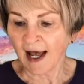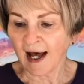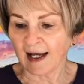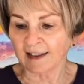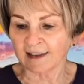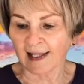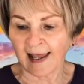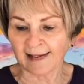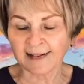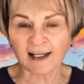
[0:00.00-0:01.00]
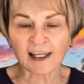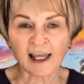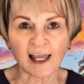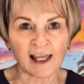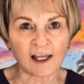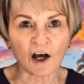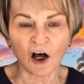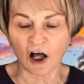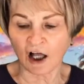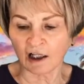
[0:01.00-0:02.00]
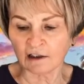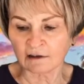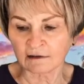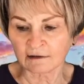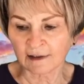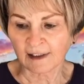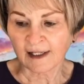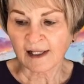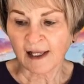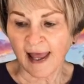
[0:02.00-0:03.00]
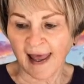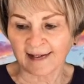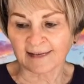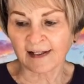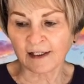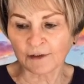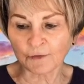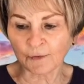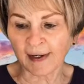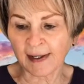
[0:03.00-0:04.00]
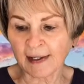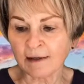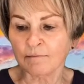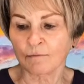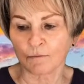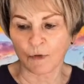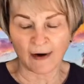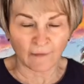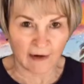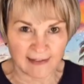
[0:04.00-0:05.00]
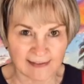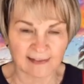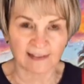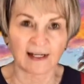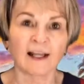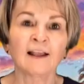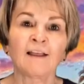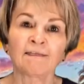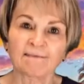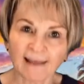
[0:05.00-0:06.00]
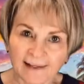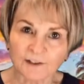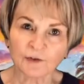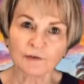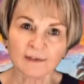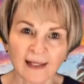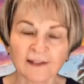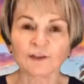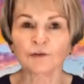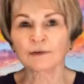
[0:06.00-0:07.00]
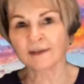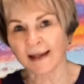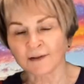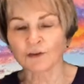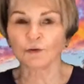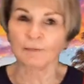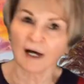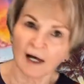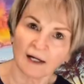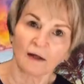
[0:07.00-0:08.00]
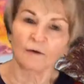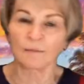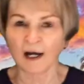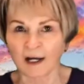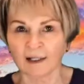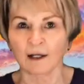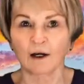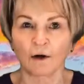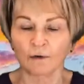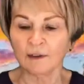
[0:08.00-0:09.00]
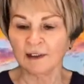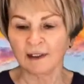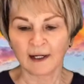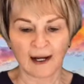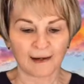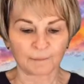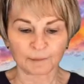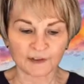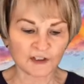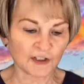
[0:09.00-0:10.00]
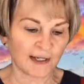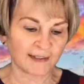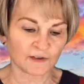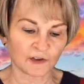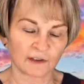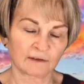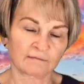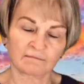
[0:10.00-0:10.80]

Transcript: Alana K. Hall and Henry Morrison. Thank you, thank you, thank you. Mahalo, mahalo. I appreciate your